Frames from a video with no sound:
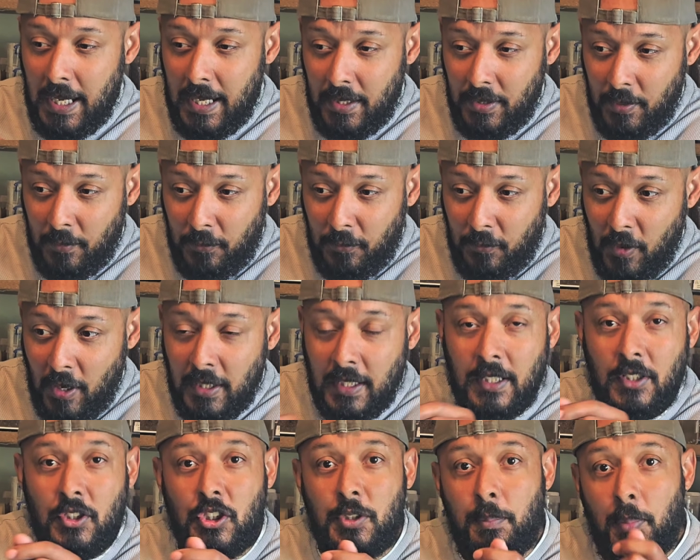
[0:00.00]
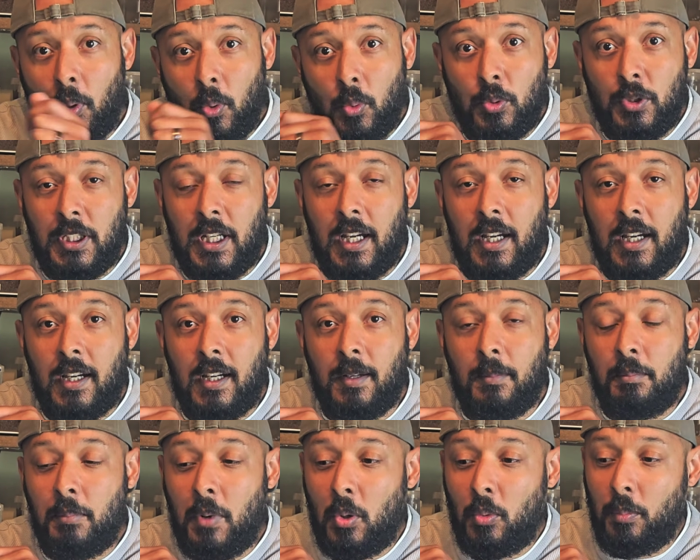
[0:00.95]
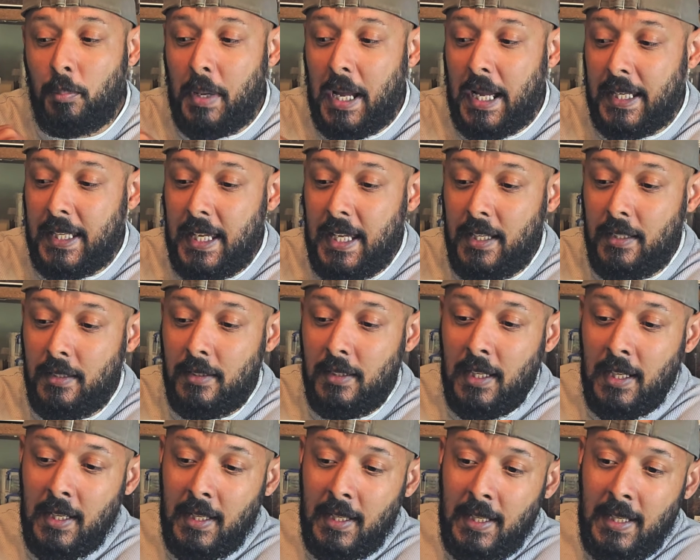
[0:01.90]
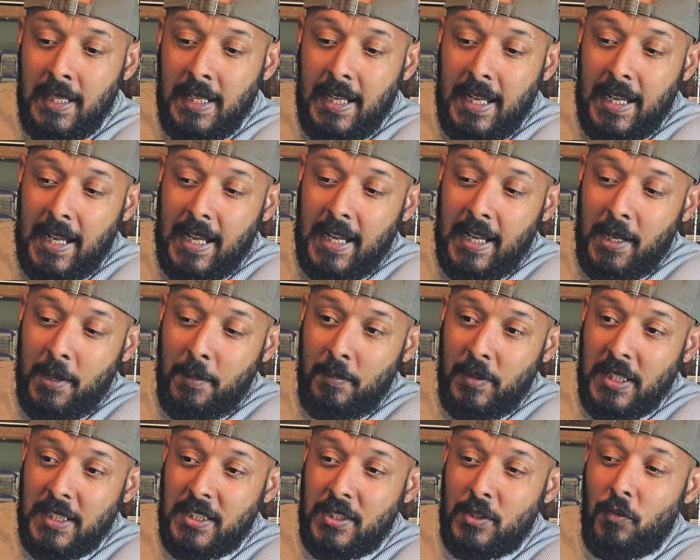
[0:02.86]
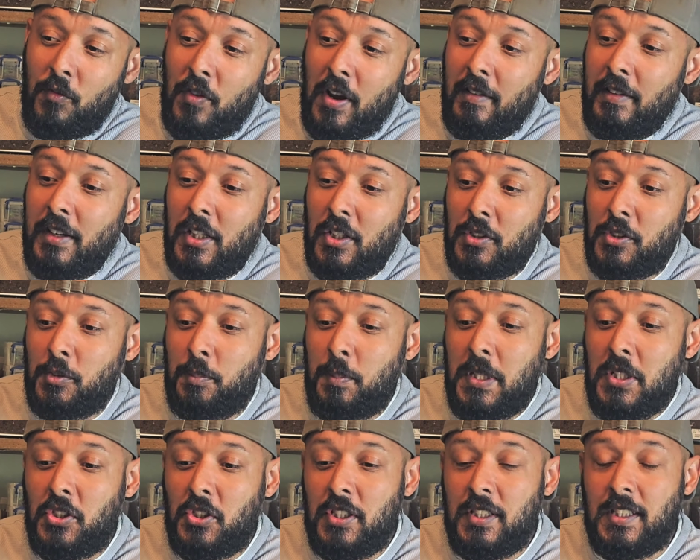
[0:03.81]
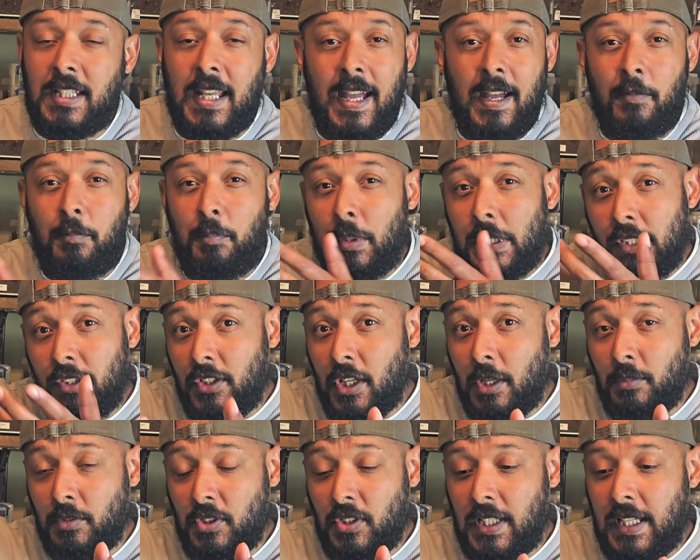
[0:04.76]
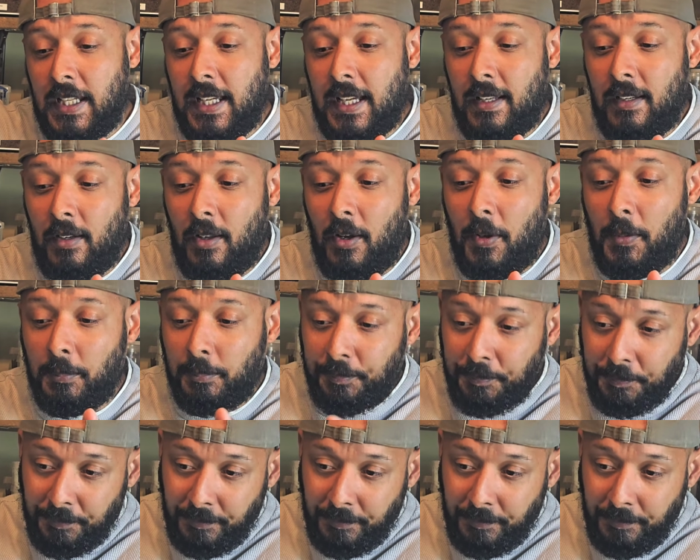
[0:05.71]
at the front, and she pulled her molt back in. This is a very good species to have, but you don't see it a lot.